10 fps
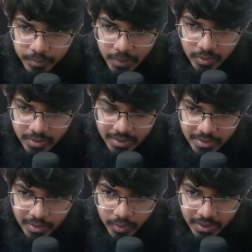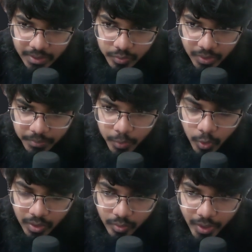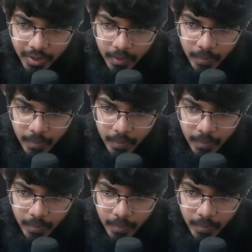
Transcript: because this is the one that we imported, right?